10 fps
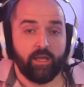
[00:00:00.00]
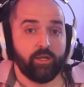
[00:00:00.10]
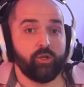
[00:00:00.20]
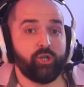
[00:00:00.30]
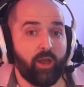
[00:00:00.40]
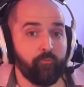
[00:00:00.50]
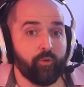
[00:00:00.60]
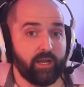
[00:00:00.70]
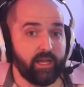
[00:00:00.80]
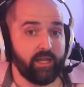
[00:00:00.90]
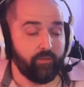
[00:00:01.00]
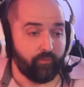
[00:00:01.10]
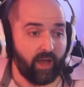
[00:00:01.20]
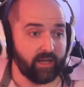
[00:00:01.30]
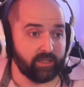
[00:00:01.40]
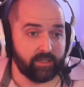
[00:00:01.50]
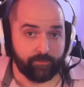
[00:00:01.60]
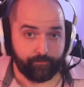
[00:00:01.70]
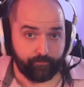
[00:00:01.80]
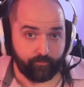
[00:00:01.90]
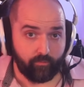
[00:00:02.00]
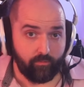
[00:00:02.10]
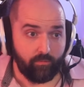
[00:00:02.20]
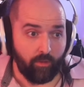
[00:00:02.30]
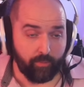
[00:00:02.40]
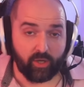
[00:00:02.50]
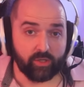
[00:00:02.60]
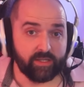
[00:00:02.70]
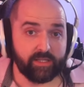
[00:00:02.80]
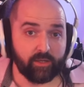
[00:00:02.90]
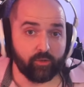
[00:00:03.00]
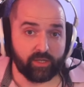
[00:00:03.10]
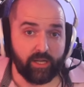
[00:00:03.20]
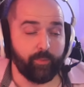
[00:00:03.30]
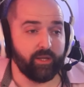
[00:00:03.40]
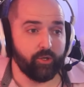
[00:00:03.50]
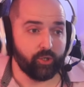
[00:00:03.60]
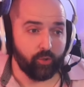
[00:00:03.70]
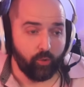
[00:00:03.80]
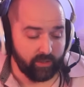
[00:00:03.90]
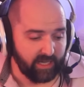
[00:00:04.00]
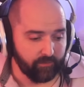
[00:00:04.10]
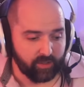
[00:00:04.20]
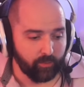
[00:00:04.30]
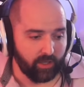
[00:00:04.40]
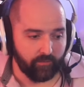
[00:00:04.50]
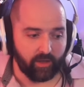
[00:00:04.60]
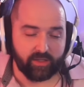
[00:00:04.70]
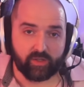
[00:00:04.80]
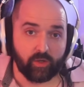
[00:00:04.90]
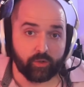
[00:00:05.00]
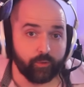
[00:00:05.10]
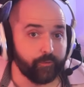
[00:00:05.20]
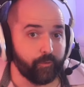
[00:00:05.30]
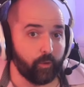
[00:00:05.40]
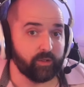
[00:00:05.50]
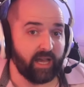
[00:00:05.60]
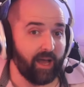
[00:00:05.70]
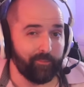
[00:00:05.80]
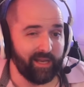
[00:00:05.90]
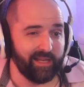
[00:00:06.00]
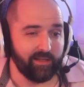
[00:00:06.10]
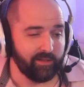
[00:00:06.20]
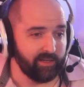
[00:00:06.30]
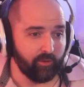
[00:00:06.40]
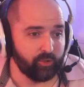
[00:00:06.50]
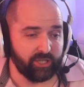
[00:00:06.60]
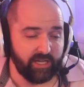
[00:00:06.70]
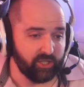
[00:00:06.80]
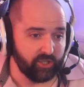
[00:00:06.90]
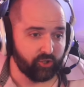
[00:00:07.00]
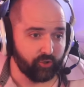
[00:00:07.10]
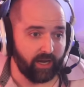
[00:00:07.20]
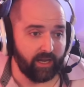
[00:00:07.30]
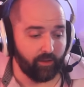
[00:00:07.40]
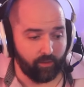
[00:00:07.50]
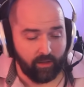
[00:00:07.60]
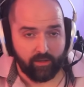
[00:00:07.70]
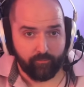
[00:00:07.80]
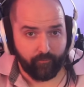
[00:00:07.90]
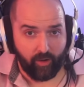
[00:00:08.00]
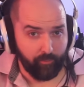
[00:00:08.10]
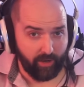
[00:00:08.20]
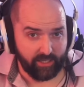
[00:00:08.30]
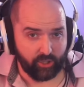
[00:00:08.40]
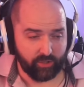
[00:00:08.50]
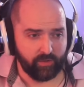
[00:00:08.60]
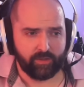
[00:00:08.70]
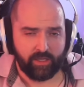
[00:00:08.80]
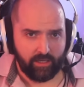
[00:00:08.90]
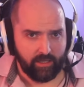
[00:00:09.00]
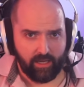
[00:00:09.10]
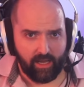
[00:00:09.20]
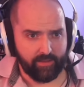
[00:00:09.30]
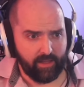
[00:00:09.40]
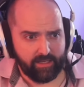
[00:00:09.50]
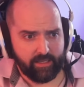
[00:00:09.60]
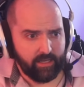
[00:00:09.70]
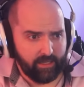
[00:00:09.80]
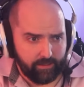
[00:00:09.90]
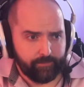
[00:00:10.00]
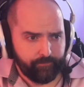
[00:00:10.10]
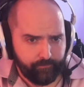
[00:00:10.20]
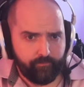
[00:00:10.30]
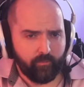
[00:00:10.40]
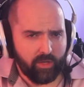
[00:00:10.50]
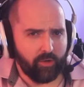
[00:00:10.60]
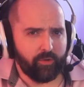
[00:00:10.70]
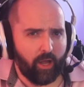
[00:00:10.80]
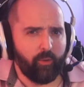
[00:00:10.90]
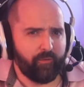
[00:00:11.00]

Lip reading: Generally that's because the signal's clipping. You should always have some kind of like subtle force happening, little change in strength, vibrations, and then you'll know if